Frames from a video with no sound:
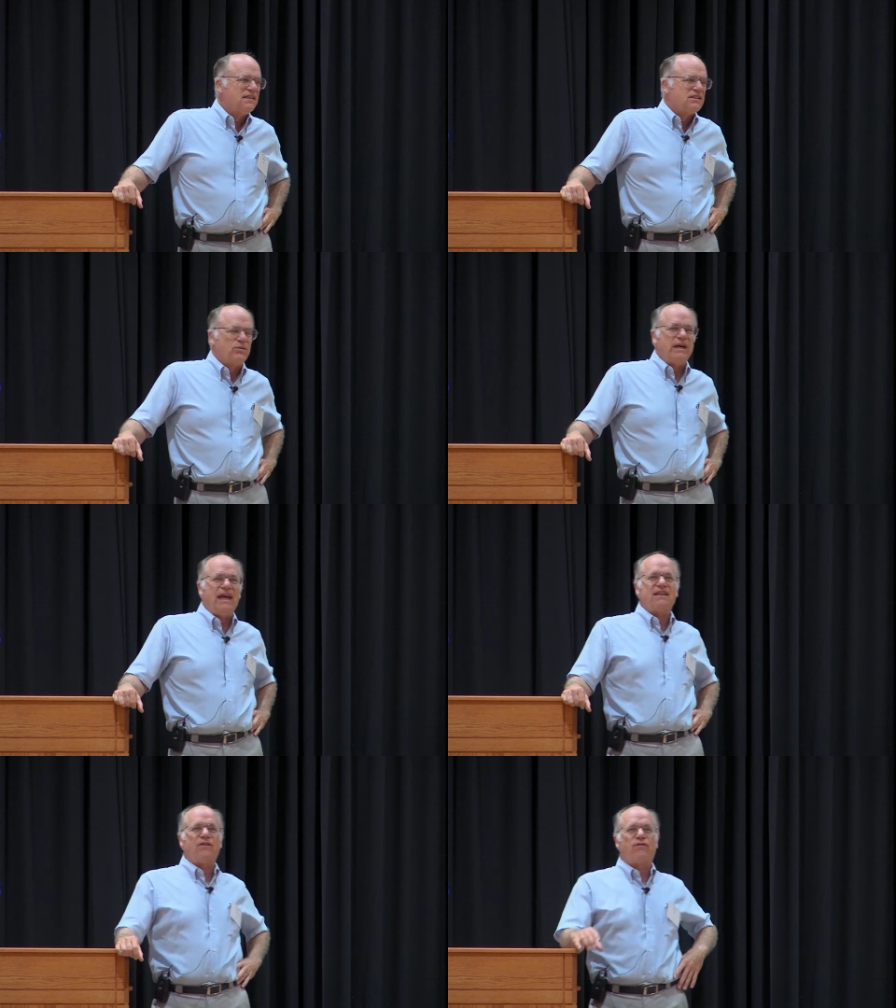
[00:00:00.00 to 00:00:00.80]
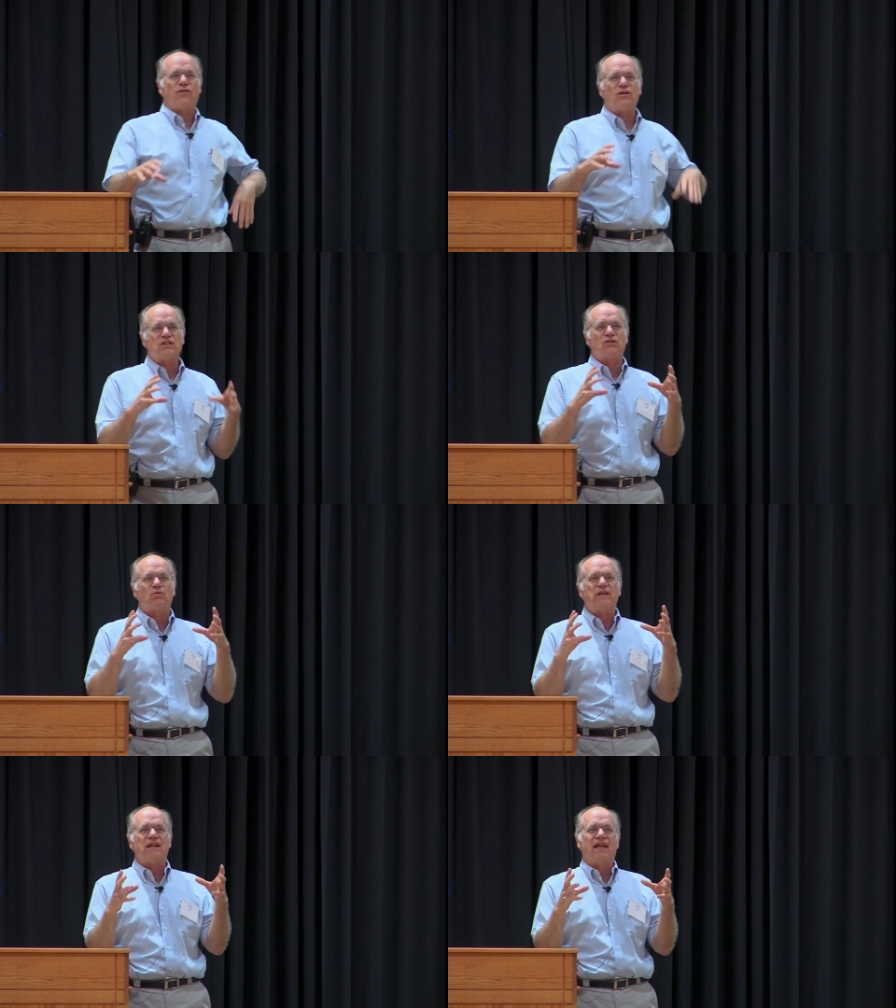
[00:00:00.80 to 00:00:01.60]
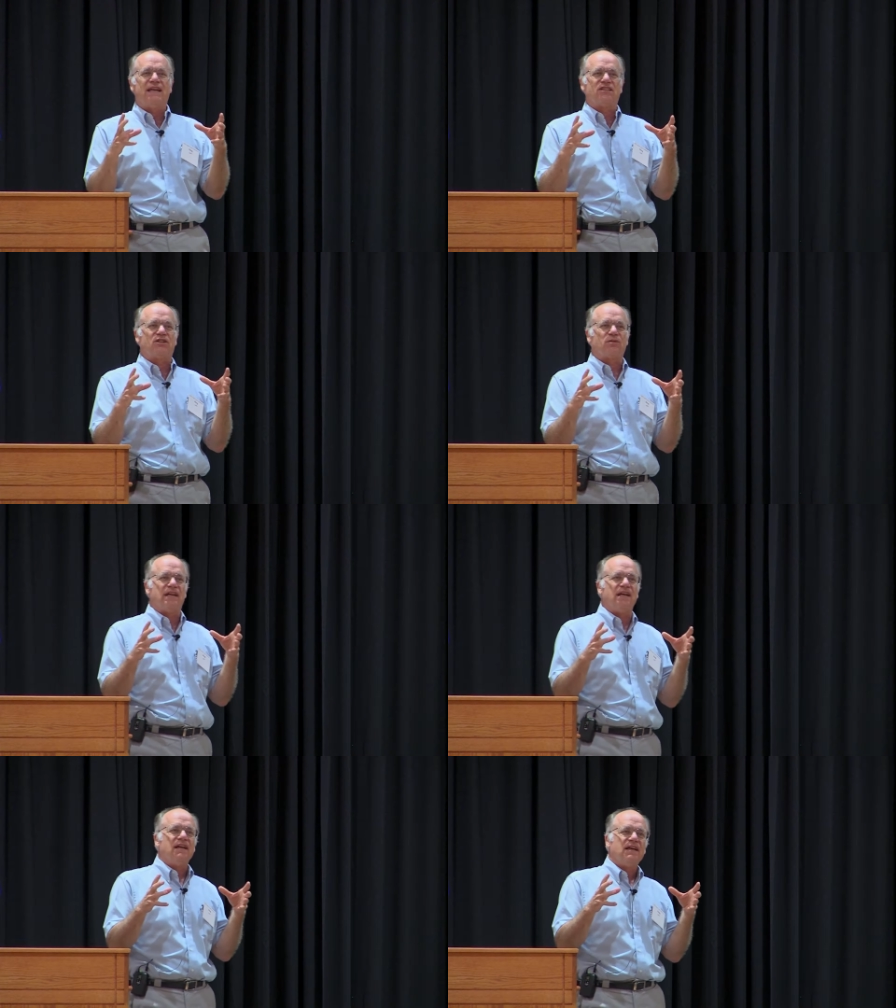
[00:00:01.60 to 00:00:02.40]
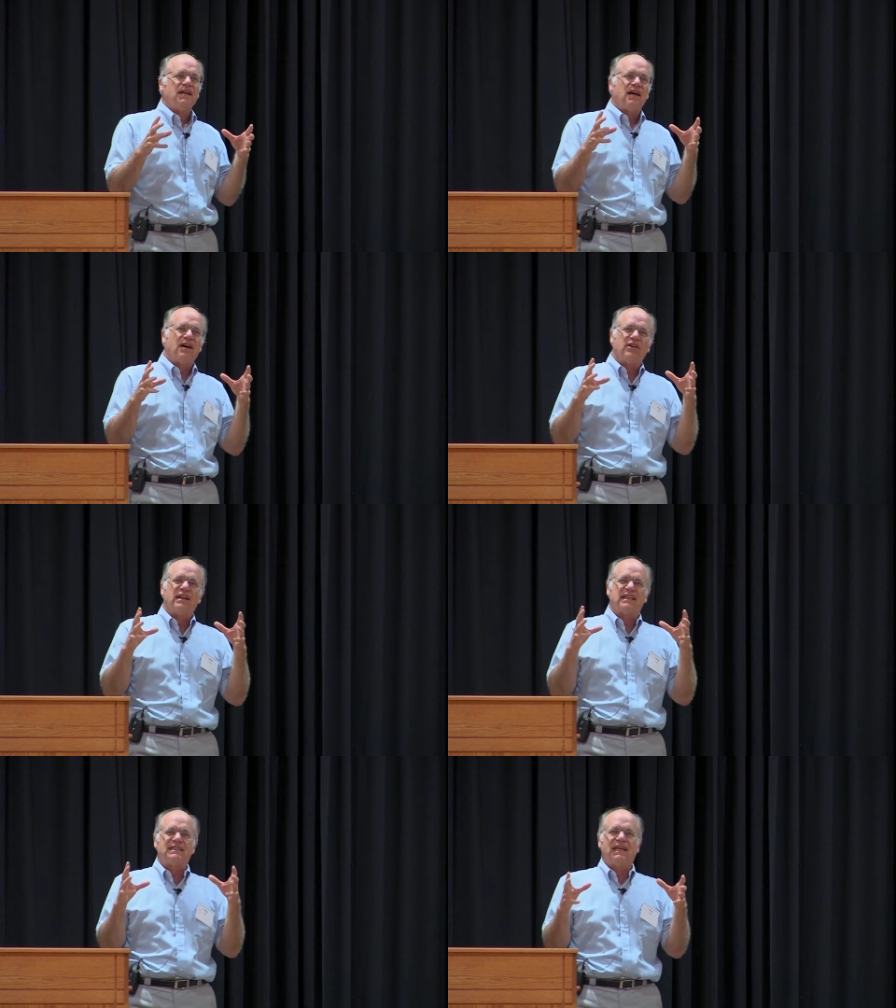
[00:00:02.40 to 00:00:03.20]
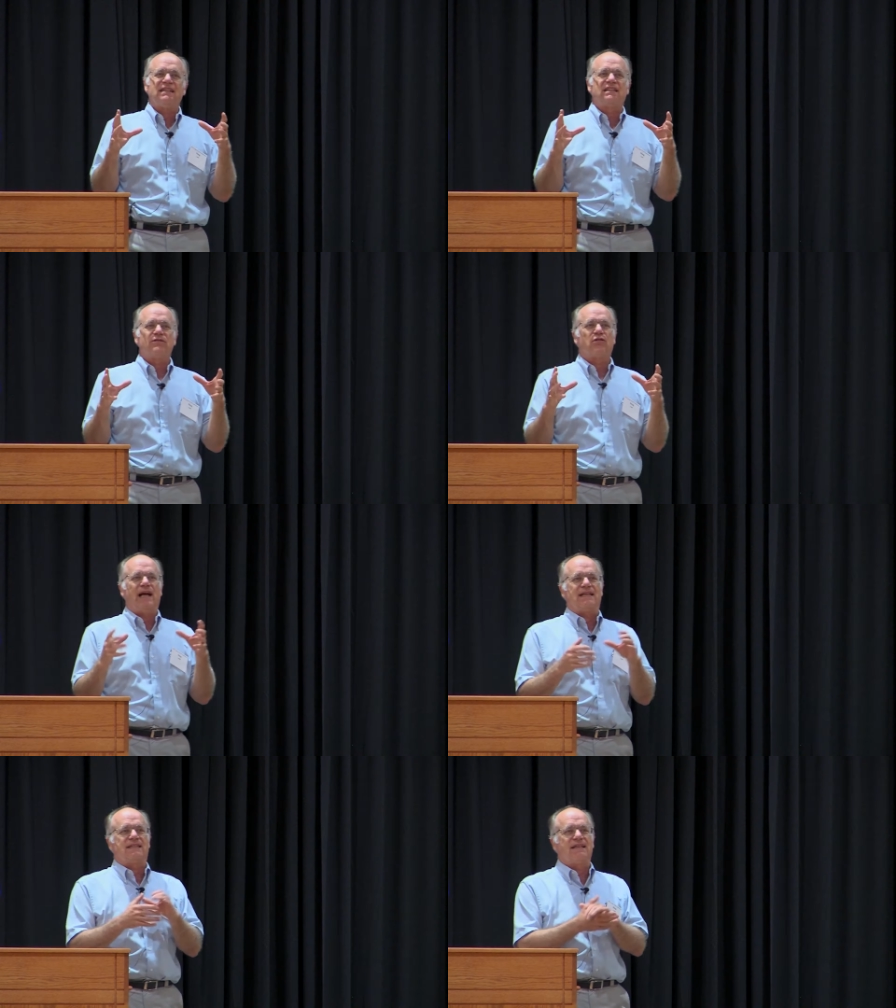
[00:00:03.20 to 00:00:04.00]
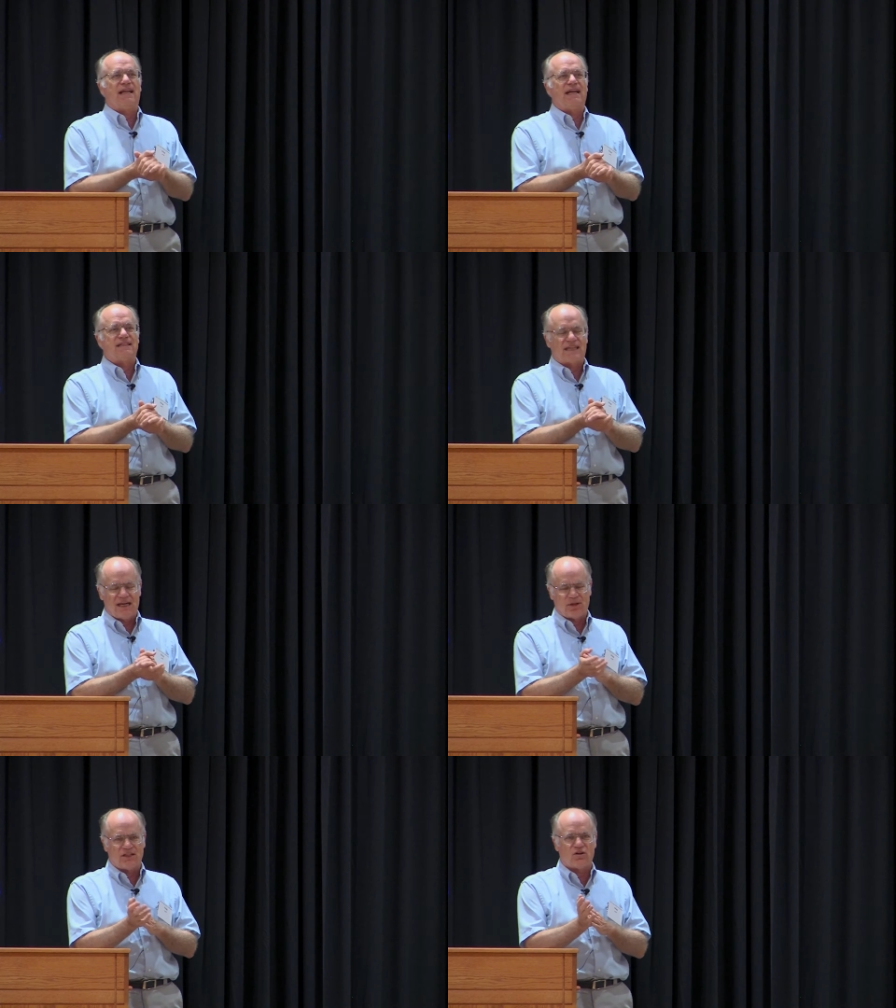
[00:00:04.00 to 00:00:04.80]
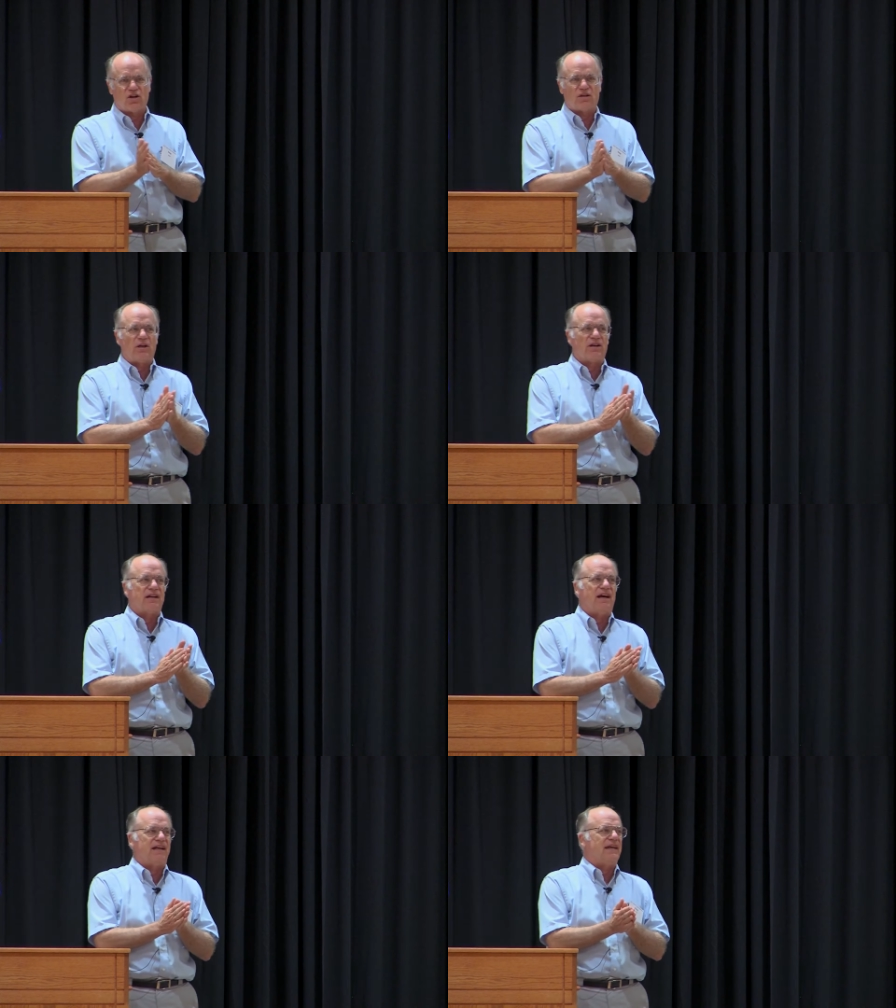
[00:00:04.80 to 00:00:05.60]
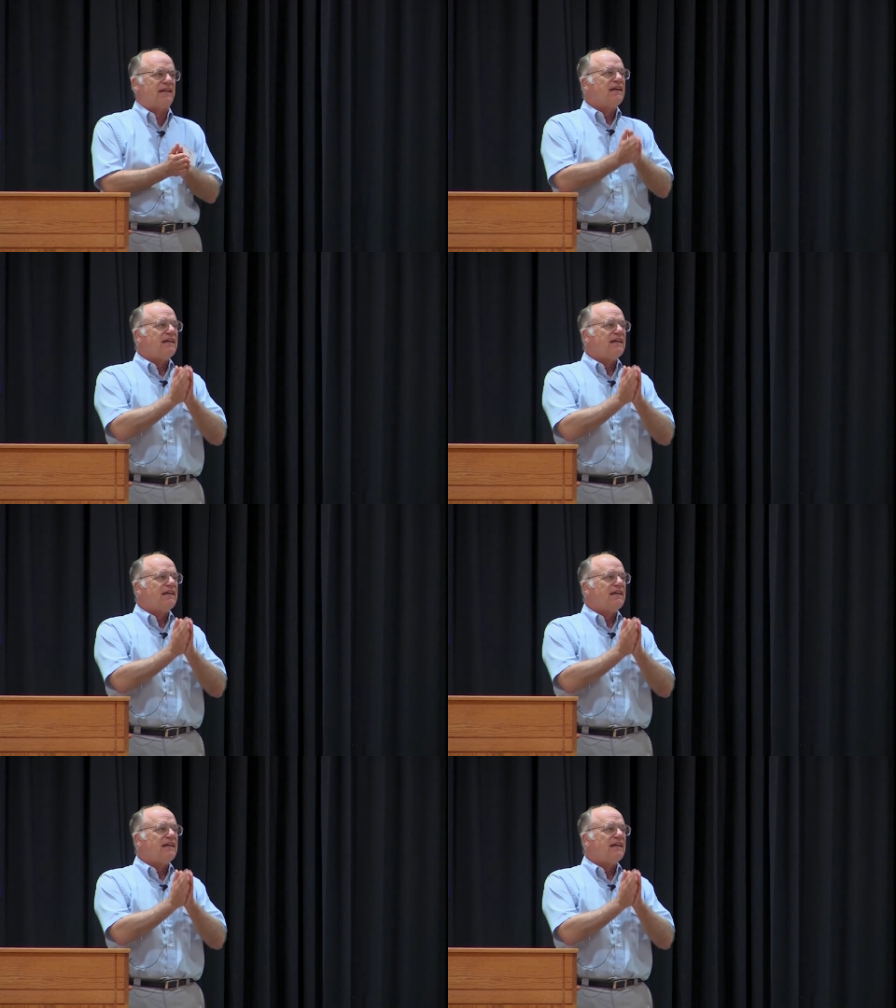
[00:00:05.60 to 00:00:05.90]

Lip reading: So we had the first real history of an extensive grassland landscape in the North American continent,